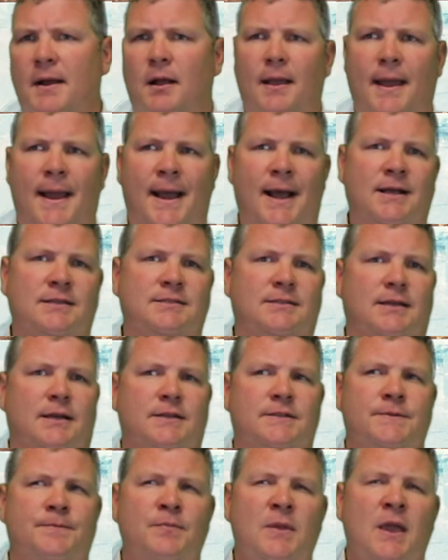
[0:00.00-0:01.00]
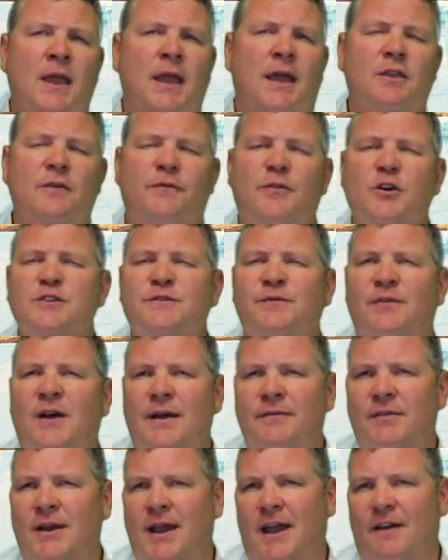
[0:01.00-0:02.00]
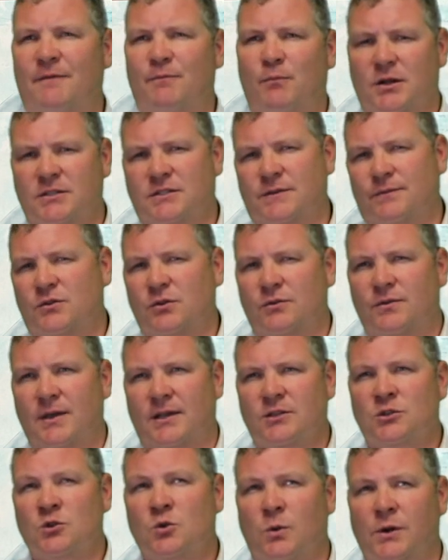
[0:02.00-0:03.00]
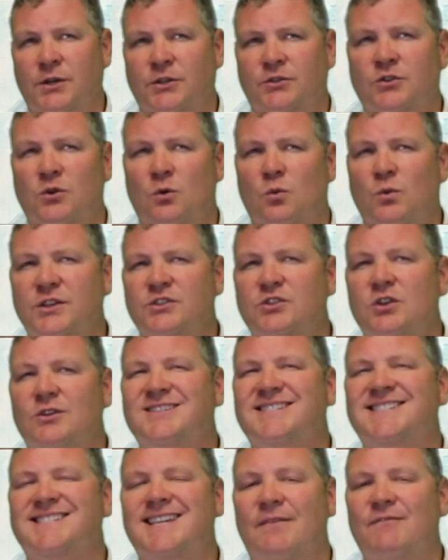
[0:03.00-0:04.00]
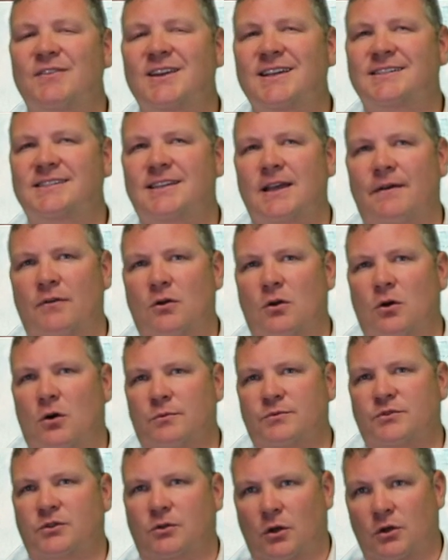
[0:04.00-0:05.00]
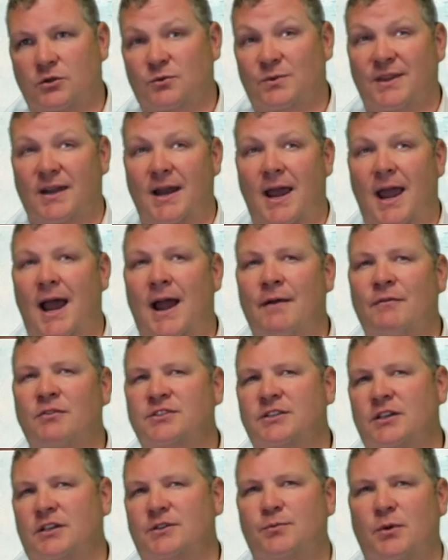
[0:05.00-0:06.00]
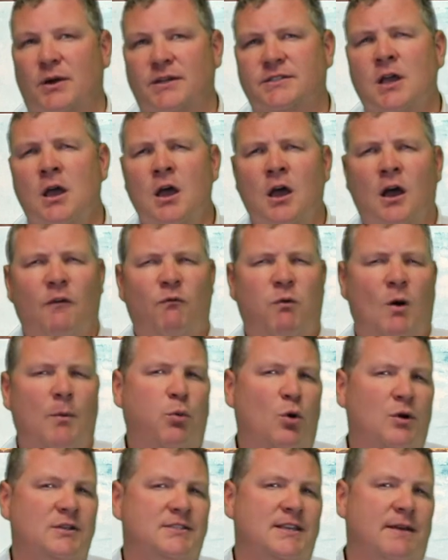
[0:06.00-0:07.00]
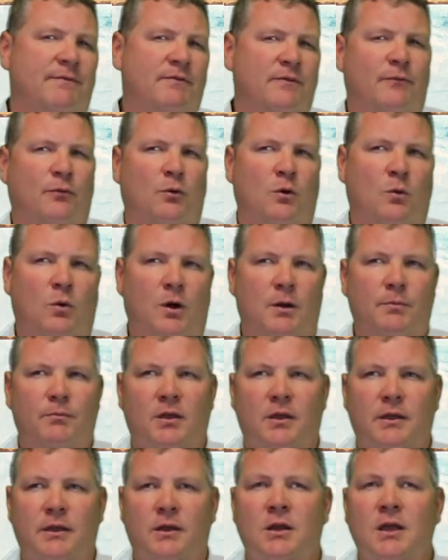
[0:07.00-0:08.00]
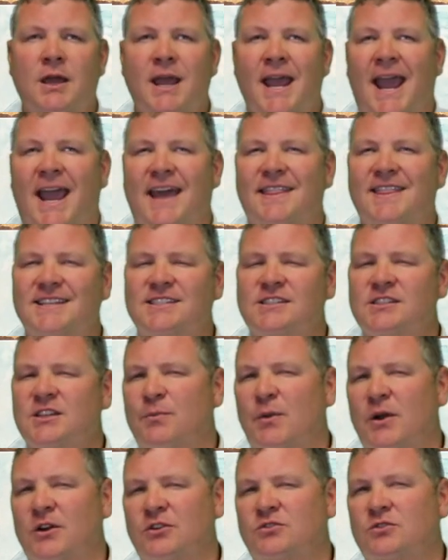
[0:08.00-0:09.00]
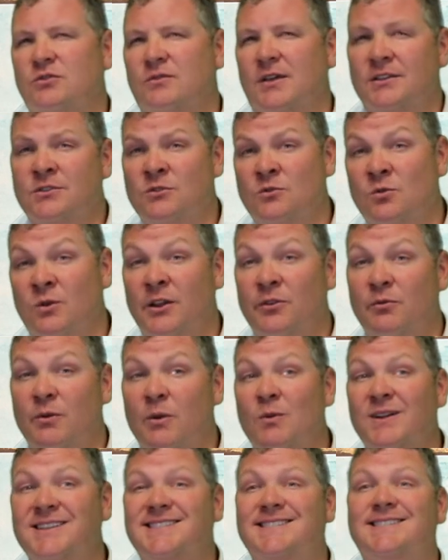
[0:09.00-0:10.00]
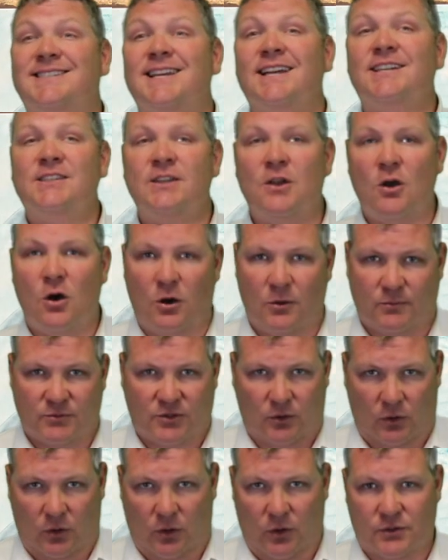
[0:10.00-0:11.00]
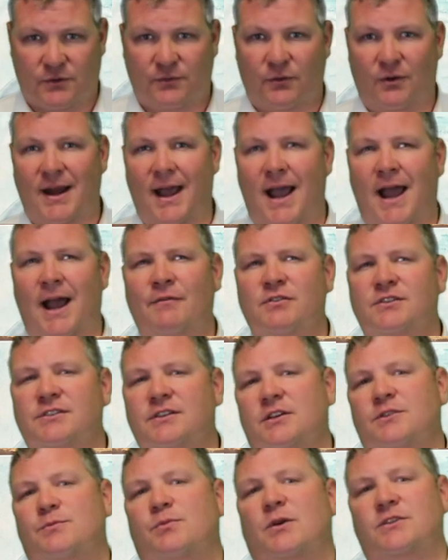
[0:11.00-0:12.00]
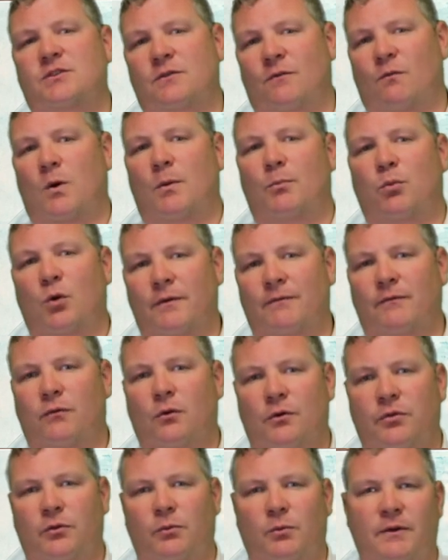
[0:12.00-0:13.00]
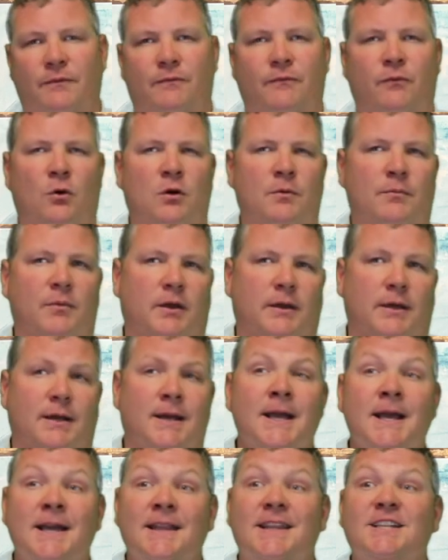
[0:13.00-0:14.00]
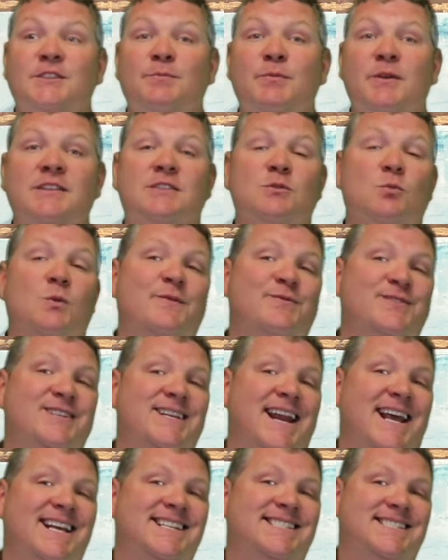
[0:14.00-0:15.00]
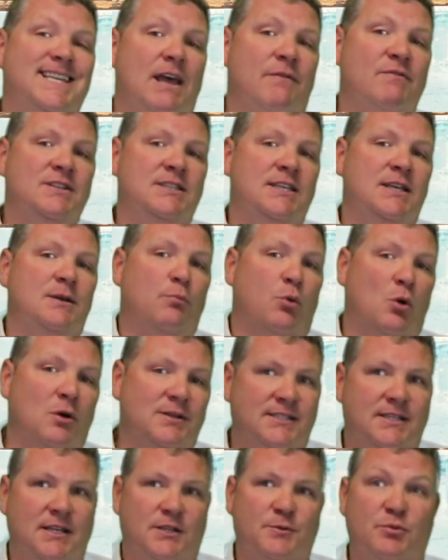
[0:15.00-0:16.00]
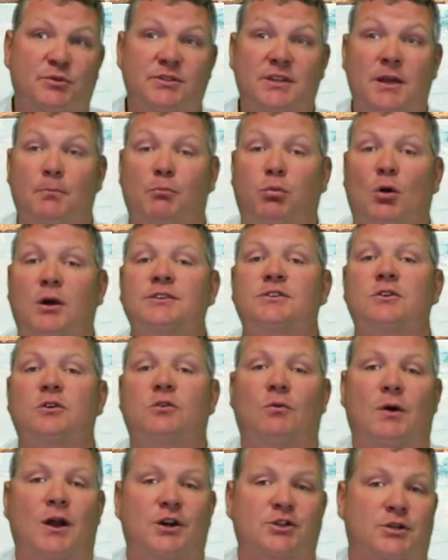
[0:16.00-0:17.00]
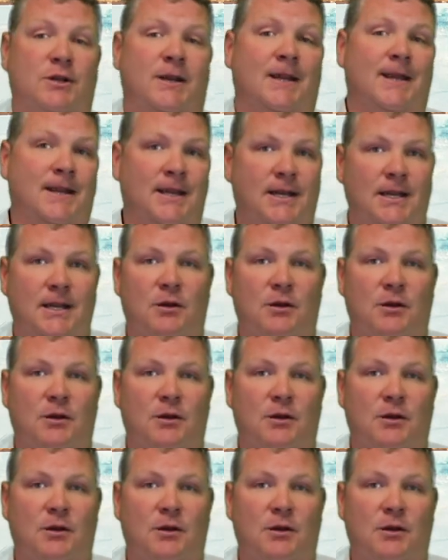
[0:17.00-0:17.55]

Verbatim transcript: rail access. In the first five and a half months of 2022, we saw 77 homes close with an average sales price of 1.741 million and this is compared to 2023 when 60 homes closed for an average sales price of 1.434 million. This means that we've seen a 17.6% pricing correction in